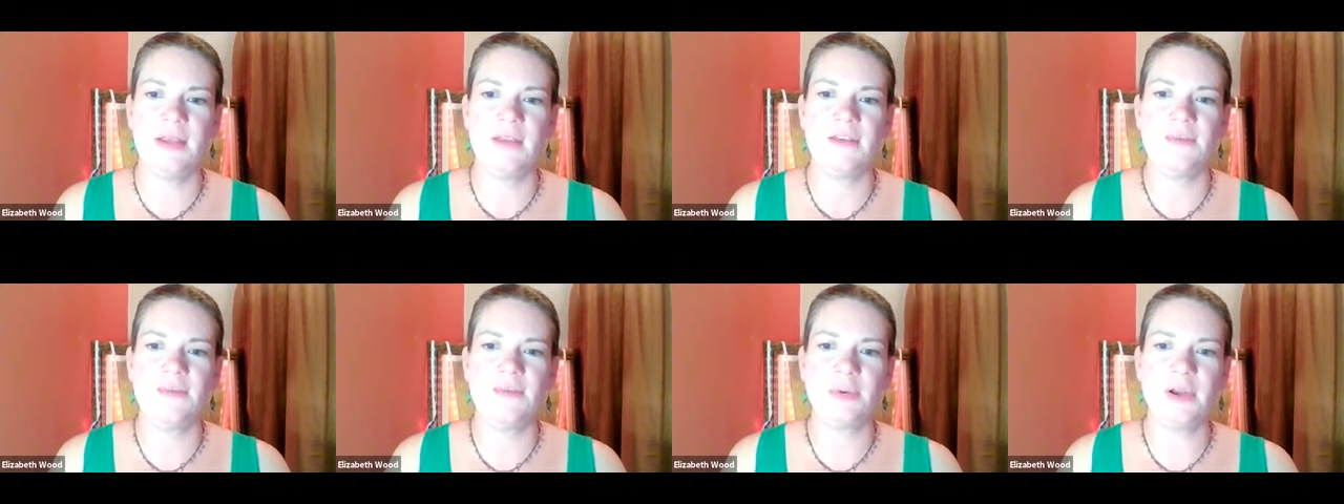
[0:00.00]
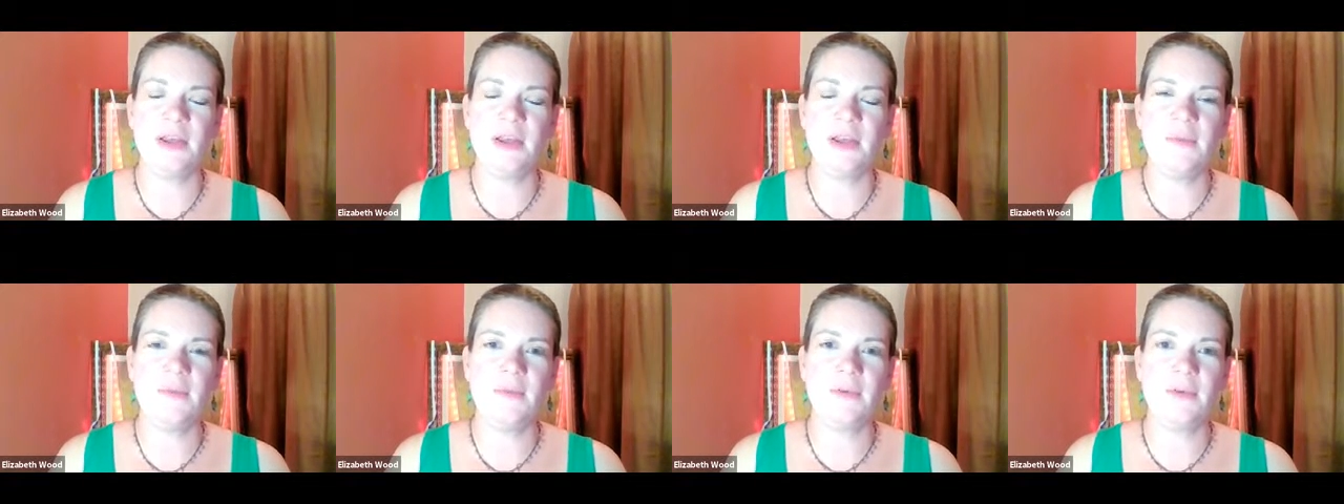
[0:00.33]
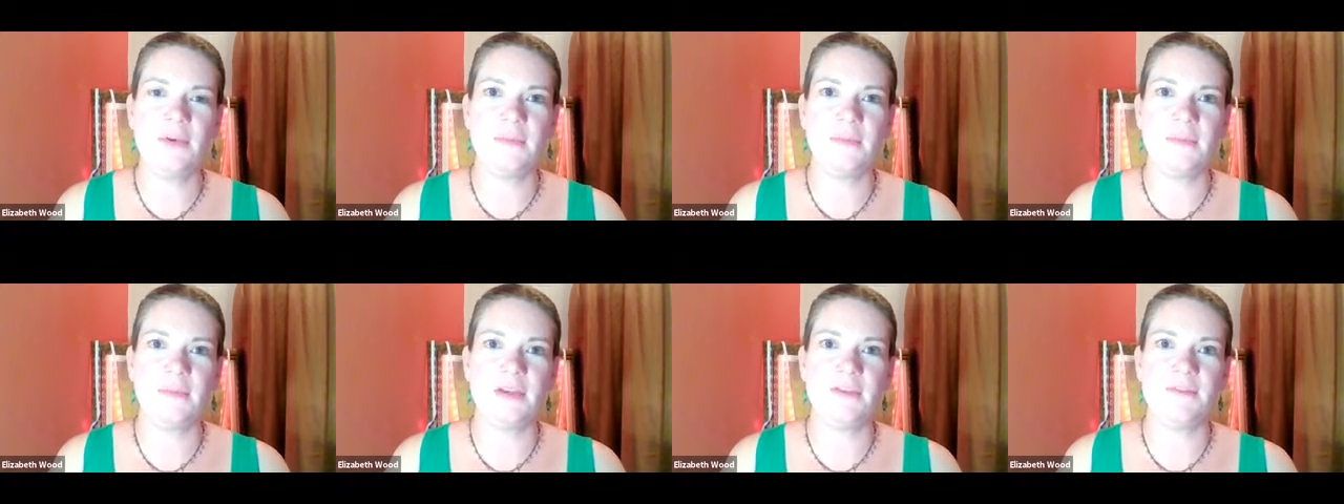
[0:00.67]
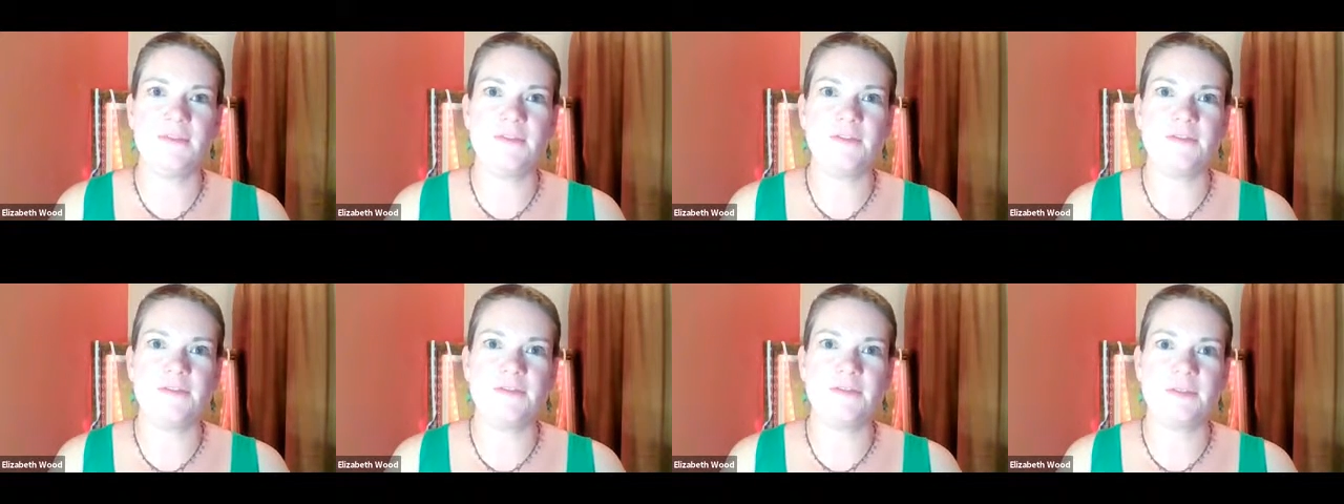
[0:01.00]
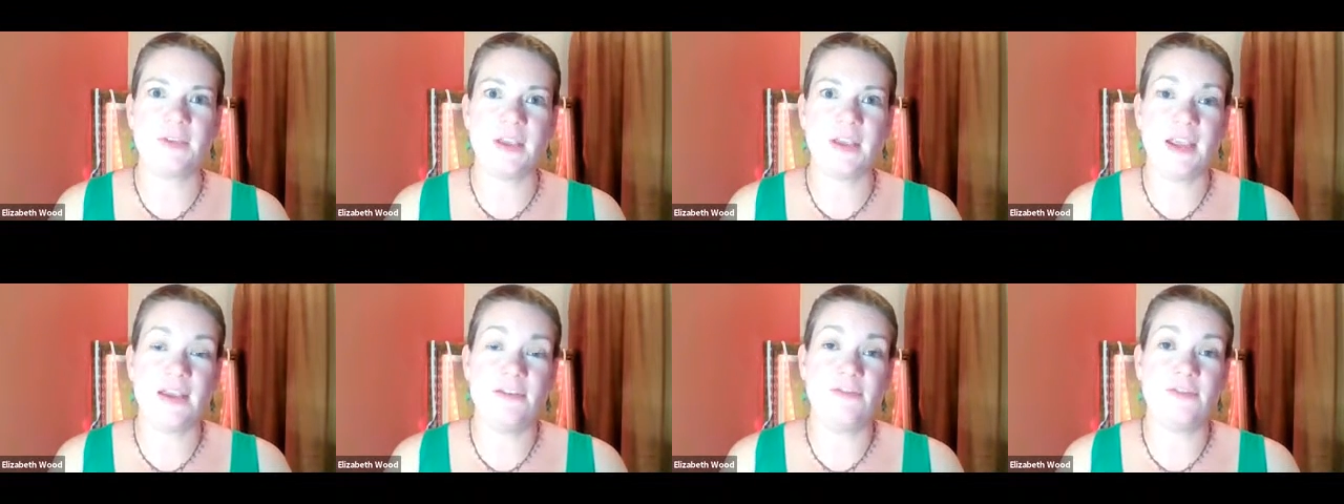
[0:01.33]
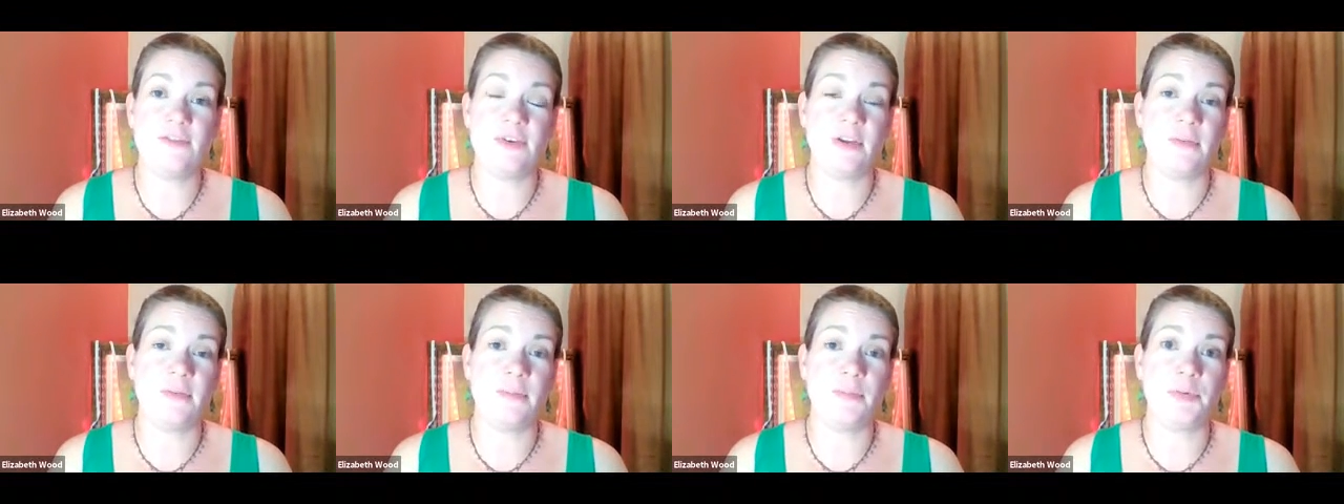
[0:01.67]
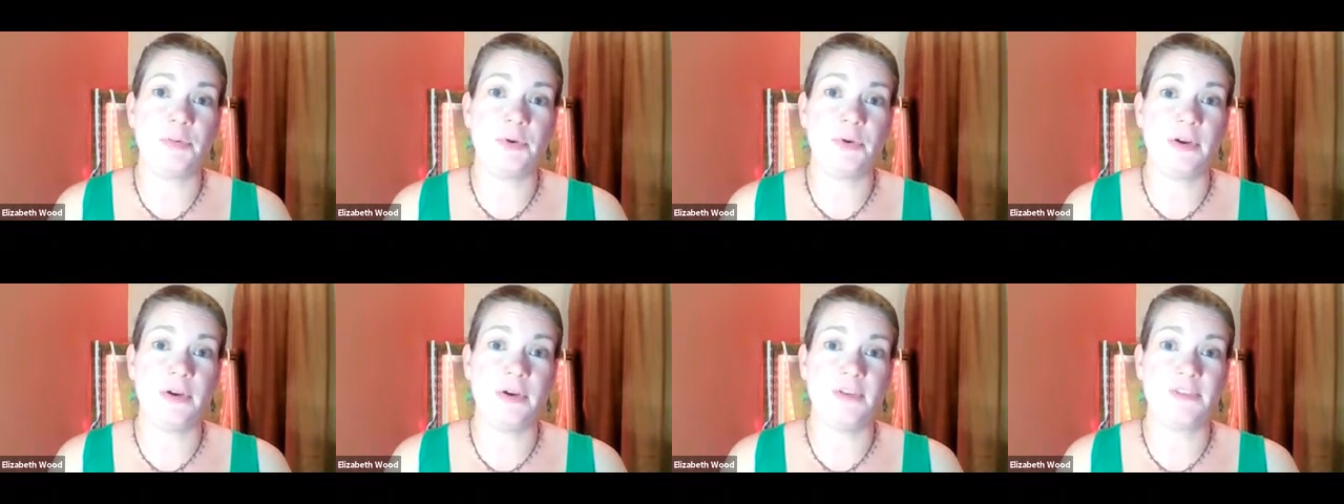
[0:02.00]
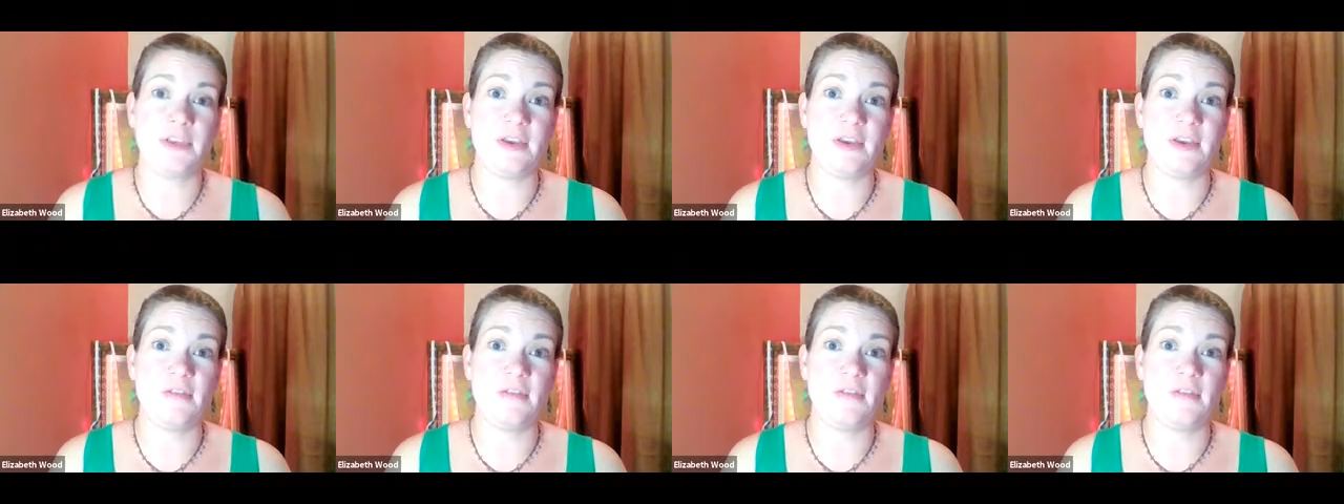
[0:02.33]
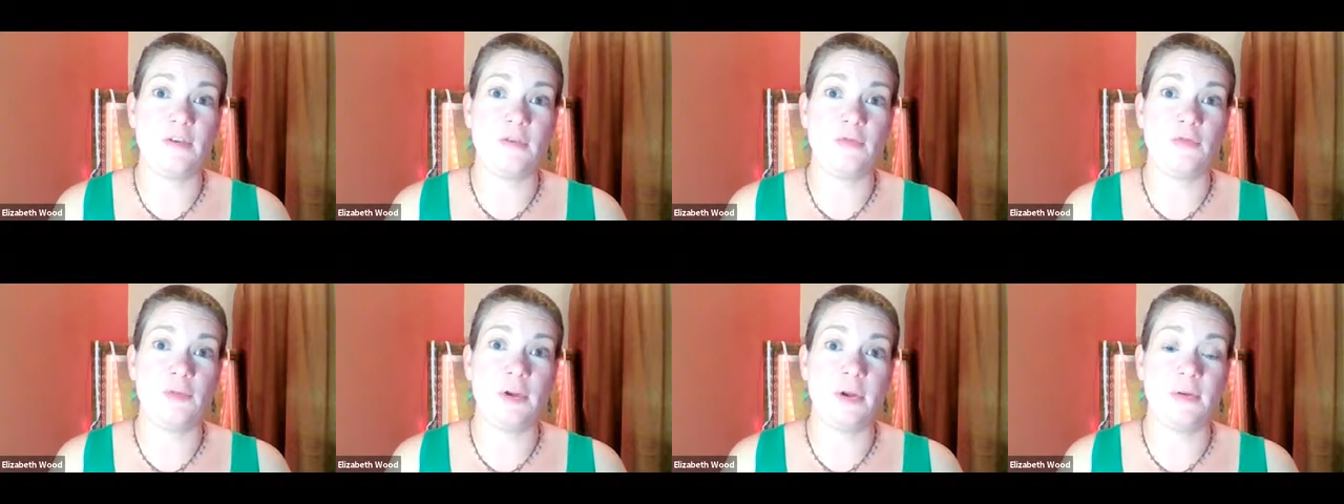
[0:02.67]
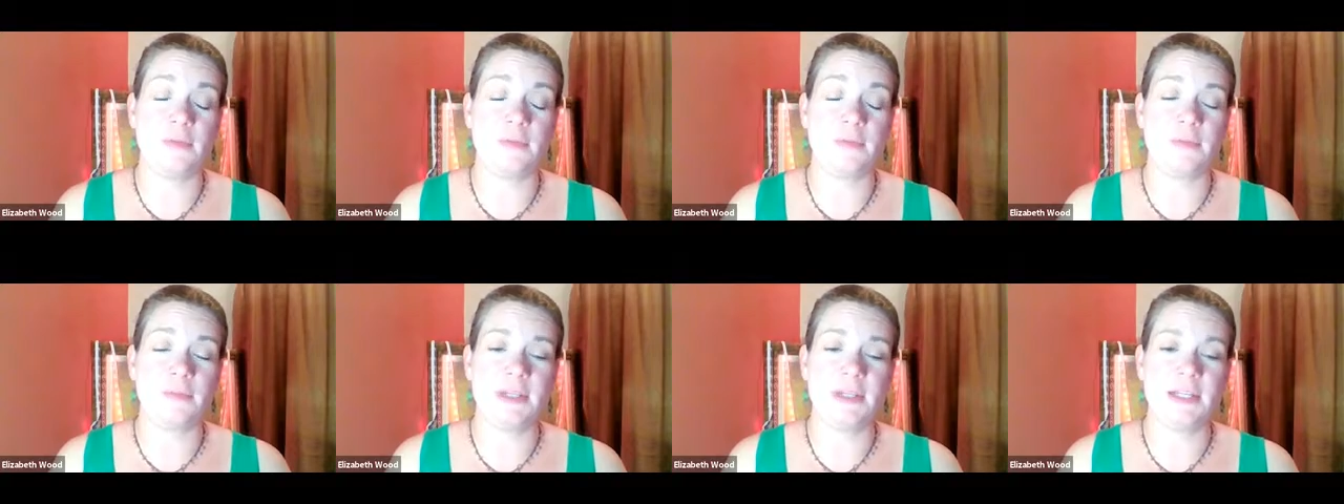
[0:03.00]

is probably one of my favorite books I ever wrote,